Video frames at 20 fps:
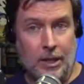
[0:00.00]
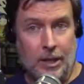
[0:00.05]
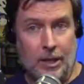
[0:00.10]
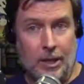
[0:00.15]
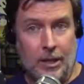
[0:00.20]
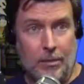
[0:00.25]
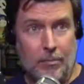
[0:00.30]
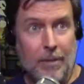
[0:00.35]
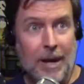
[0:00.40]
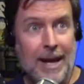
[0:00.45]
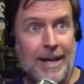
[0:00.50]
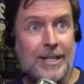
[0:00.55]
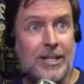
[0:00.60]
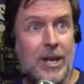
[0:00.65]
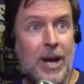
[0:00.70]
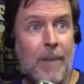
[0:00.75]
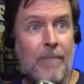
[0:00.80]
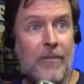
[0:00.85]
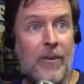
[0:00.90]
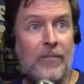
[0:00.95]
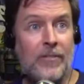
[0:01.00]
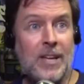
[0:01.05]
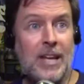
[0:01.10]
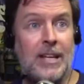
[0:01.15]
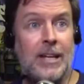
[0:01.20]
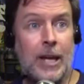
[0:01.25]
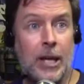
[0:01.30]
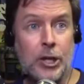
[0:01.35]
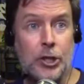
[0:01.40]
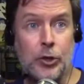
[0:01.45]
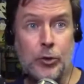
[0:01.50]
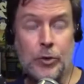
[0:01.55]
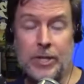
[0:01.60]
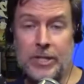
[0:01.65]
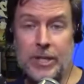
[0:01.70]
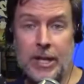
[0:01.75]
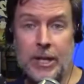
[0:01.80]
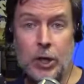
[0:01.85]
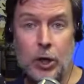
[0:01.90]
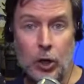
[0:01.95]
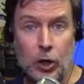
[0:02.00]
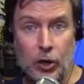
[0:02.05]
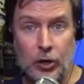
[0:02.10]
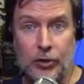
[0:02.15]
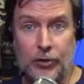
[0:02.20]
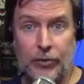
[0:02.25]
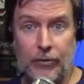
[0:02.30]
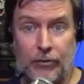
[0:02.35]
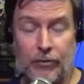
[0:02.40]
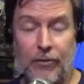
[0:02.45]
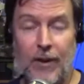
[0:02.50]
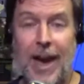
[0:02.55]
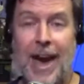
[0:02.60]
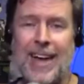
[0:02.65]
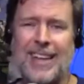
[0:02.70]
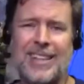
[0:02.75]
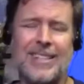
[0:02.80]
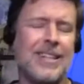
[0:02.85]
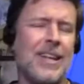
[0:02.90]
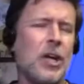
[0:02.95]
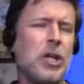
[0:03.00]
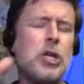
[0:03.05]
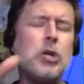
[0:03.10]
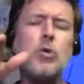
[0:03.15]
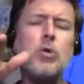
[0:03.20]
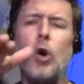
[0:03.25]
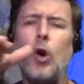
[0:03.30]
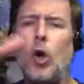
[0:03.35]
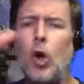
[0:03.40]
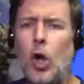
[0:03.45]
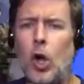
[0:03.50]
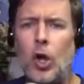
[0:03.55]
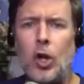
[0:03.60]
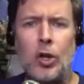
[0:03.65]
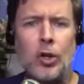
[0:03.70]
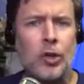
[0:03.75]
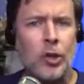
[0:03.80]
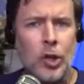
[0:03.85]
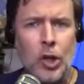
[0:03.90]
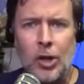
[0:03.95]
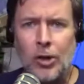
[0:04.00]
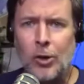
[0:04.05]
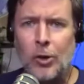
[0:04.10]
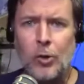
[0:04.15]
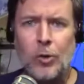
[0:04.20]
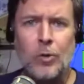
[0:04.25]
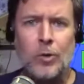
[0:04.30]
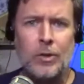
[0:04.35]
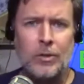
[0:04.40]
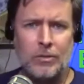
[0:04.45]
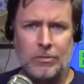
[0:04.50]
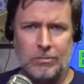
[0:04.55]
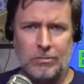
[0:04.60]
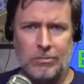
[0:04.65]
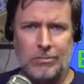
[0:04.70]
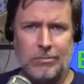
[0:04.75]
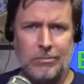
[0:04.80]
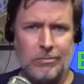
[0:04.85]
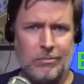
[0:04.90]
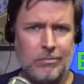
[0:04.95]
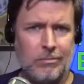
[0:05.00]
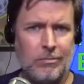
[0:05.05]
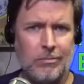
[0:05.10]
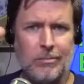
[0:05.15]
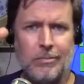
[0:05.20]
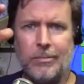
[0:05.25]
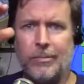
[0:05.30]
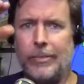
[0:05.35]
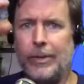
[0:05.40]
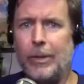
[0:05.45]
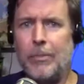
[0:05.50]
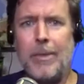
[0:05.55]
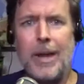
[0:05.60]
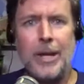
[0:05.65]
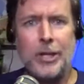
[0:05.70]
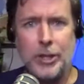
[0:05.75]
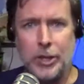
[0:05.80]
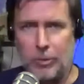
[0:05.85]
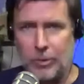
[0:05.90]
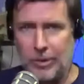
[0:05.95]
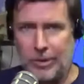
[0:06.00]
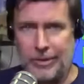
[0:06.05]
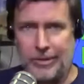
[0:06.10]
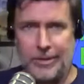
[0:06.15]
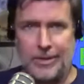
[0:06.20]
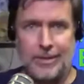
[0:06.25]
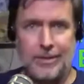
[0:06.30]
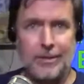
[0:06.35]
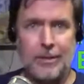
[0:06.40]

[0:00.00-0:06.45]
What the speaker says: my top 15 interesting Earth facts. Now, you all know the major ones.